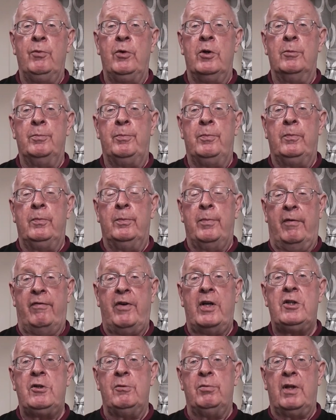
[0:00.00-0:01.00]
we'll
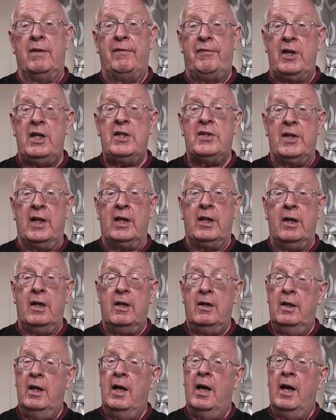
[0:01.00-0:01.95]
provide you with a free sticker